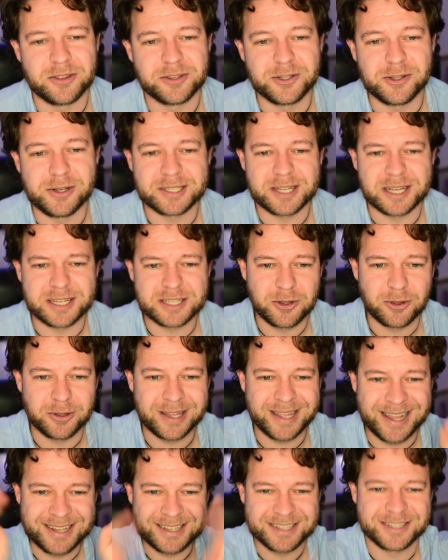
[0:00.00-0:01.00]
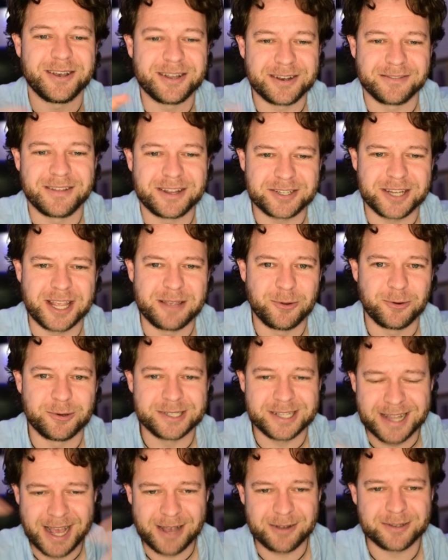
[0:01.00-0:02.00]
The Julia set is not the inside of that shape, nor
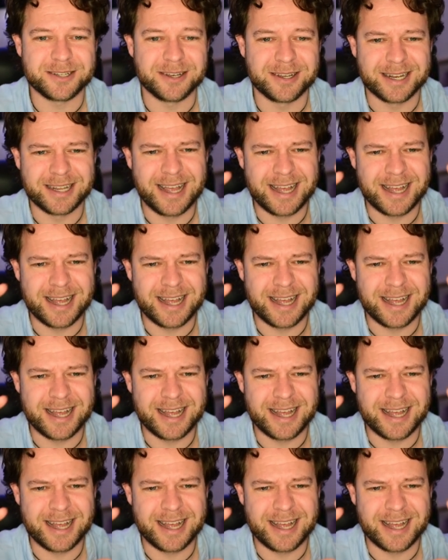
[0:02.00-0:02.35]
is it the outside.